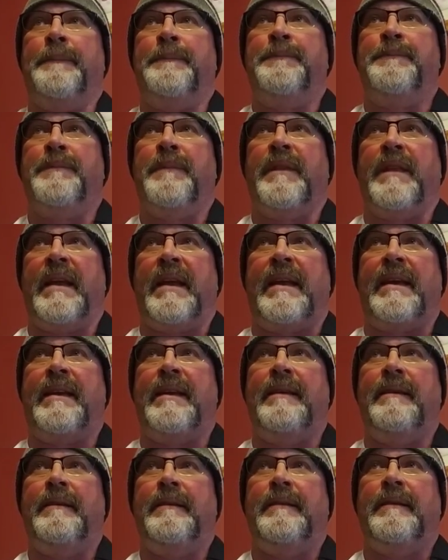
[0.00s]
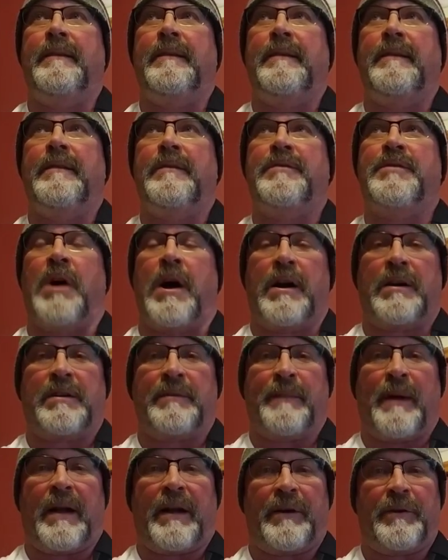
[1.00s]
They talked
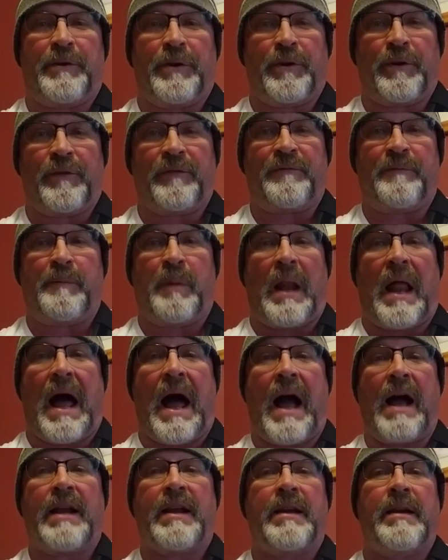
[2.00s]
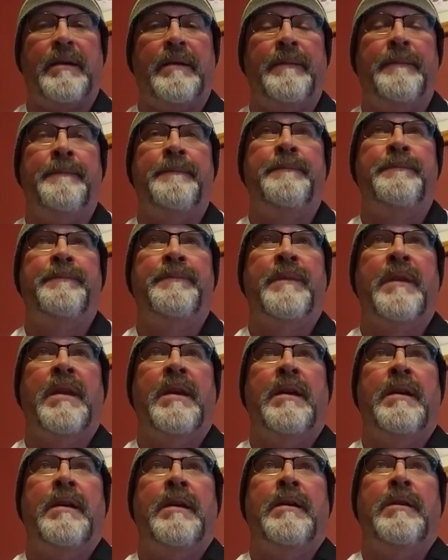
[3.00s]
about a nerve block,
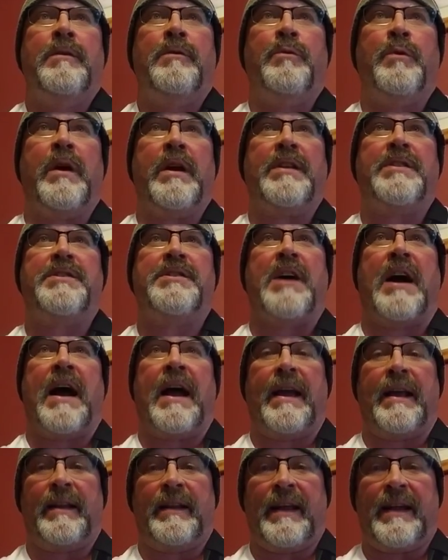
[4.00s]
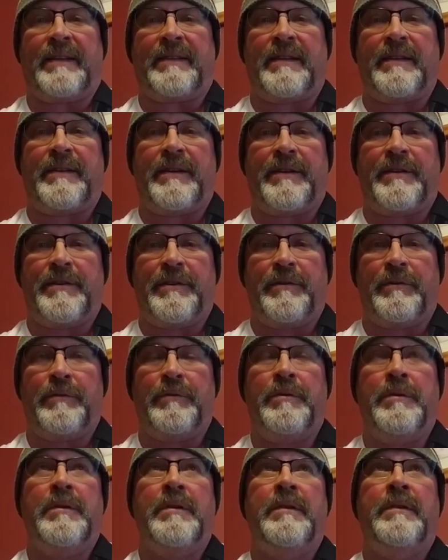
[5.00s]
which I elected to
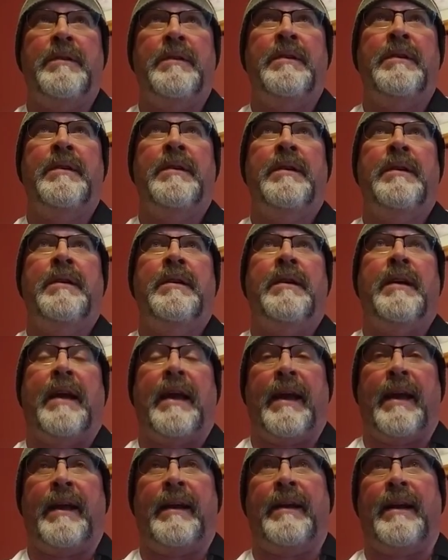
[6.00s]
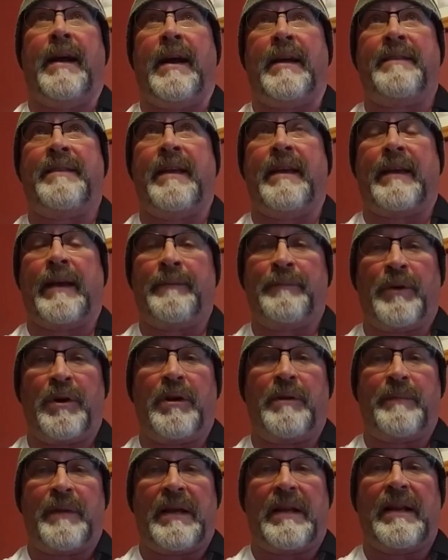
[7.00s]
do. And I think I'm going
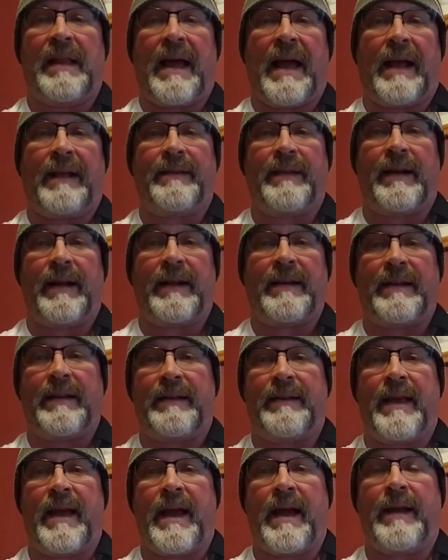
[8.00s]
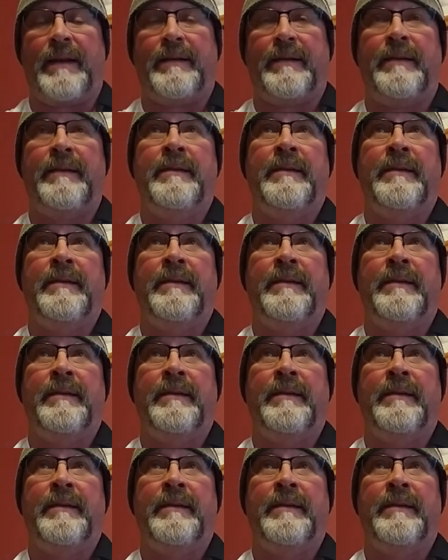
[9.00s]
to be glad that I did that.